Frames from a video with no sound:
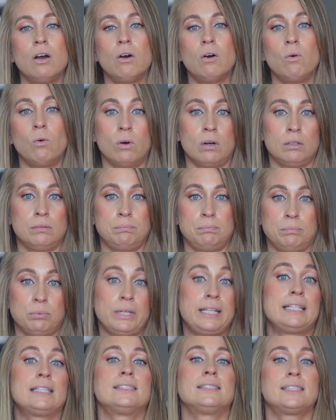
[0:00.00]
or
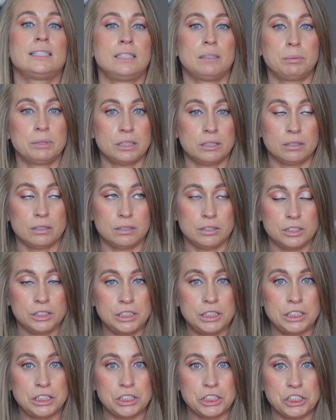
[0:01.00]
brands in a particular
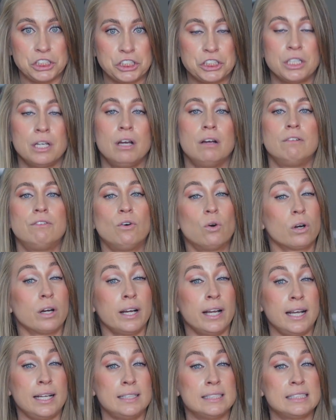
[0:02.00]
niche
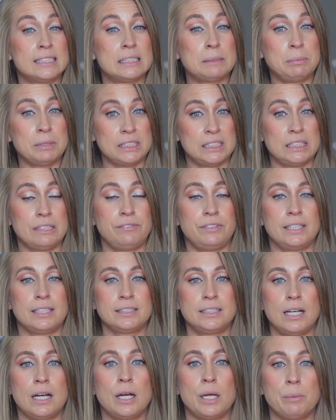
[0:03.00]
for a specific
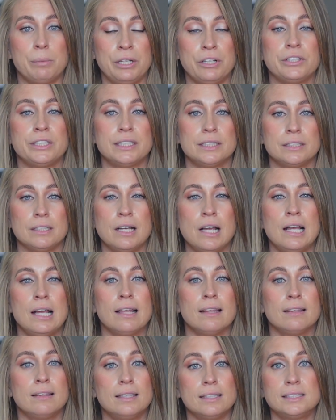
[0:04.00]
time period.
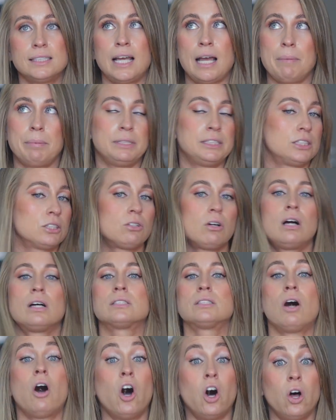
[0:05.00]
This happens
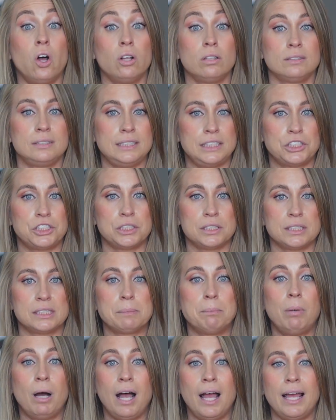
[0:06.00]
across all
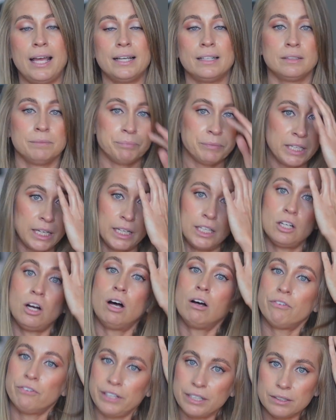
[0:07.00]
niches, but in
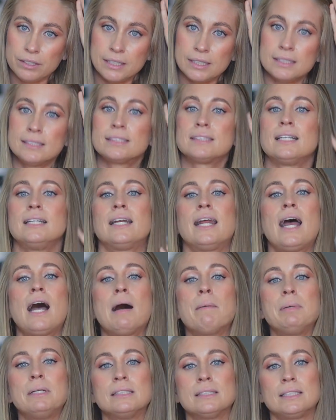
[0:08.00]
all fairness, it
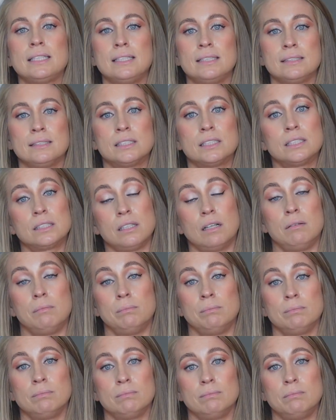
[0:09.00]
happens in
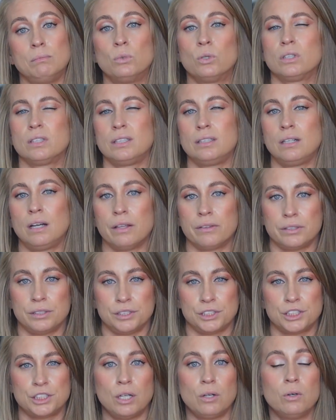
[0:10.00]
some more than
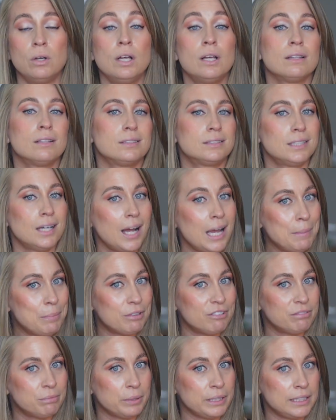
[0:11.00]
others. So the type
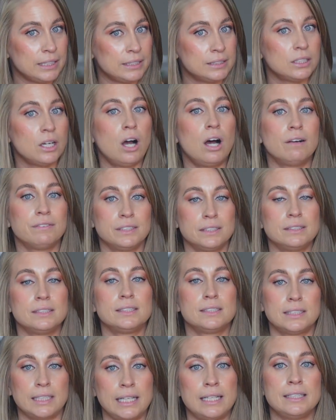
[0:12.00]
of brand often
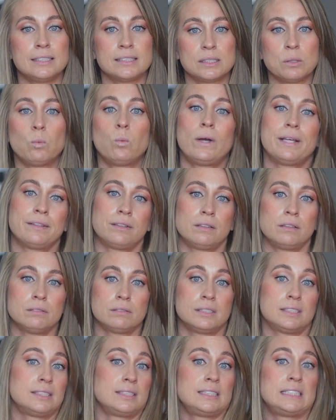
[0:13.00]
dictates whether
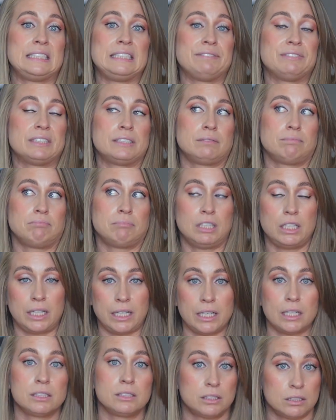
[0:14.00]
this is even a
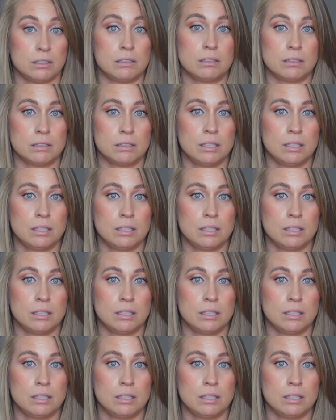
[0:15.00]
concern.